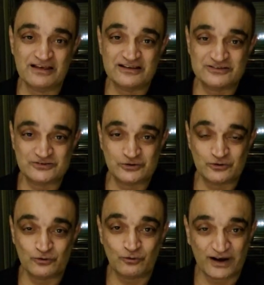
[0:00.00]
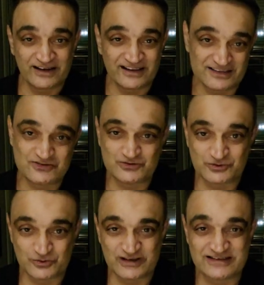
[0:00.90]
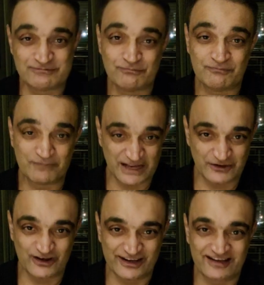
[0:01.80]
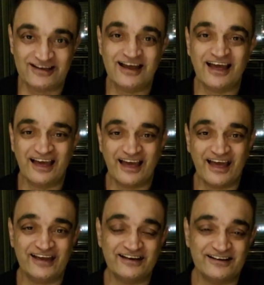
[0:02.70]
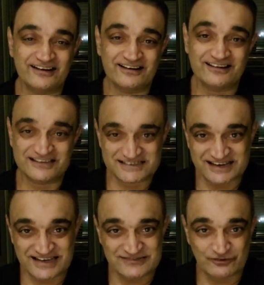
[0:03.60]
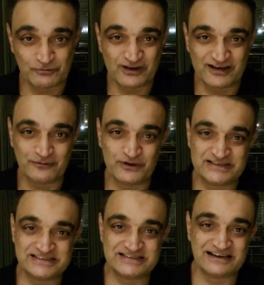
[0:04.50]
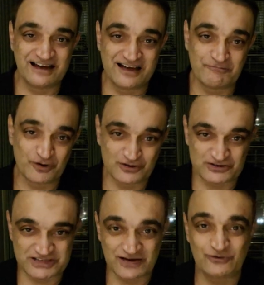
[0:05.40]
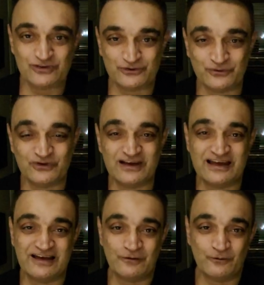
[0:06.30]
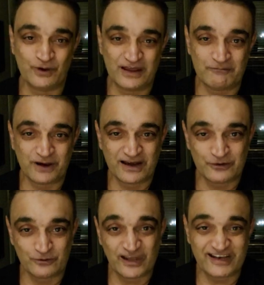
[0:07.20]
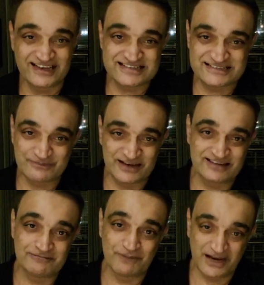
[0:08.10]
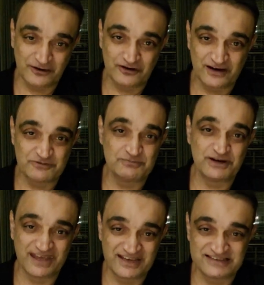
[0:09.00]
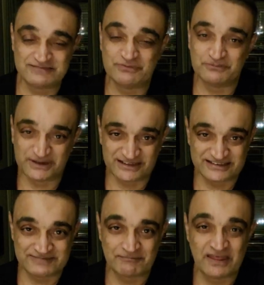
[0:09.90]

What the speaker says: So one needs to do it manually. And there's a nice formula which I'm going to share with you, whereby you can estimate the micrograms per kg per minute.